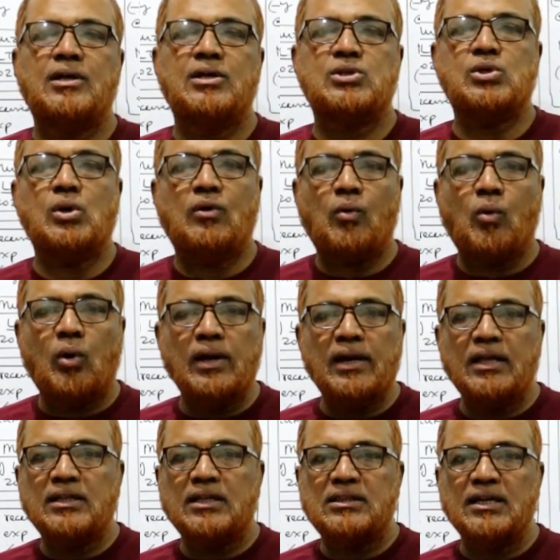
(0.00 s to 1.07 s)
So
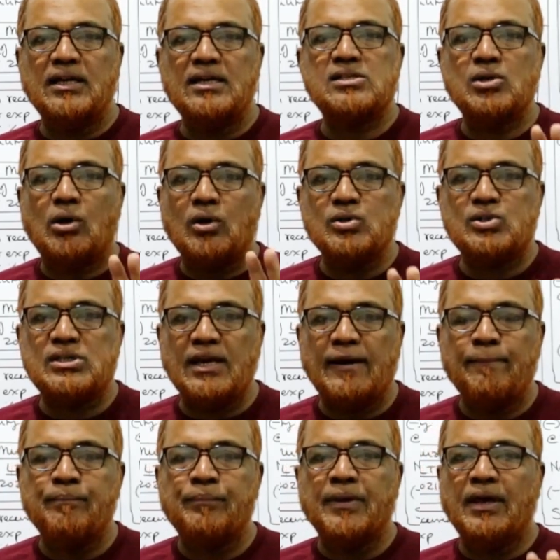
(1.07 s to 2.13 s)
only the thing is you have to
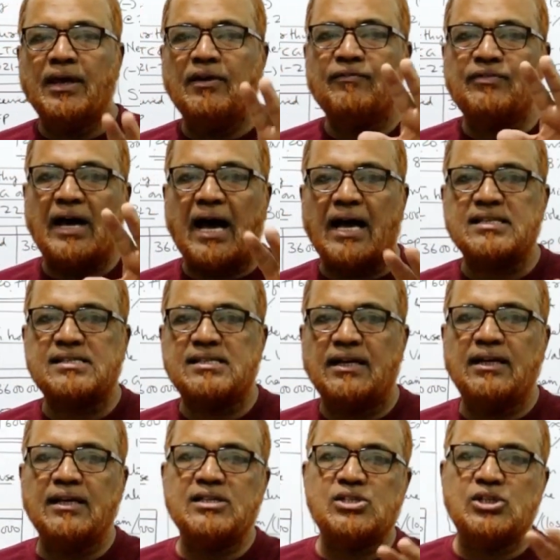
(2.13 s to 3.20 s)
see if the
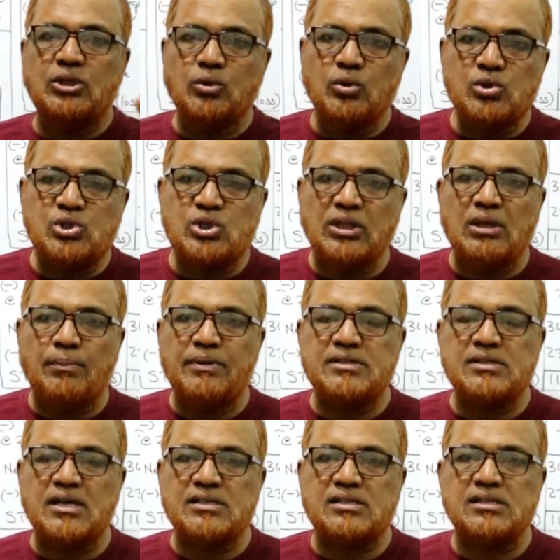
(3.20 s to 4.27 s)
asset is used in the
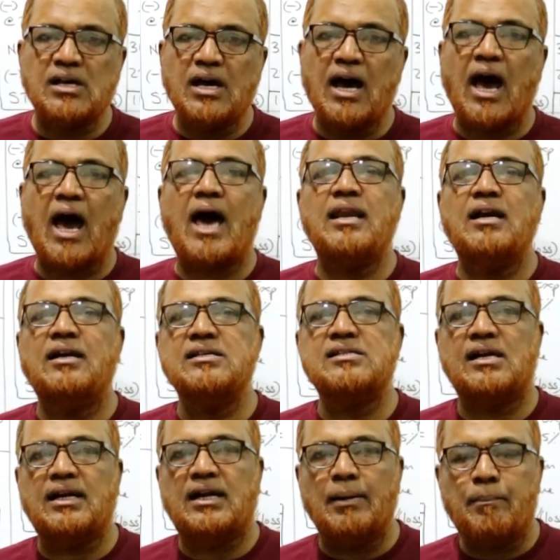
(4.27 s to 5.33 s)
business and it is
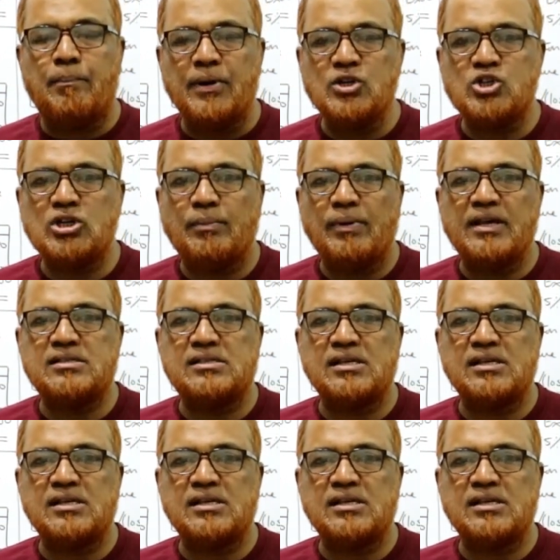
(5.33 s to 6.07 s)
a depreciable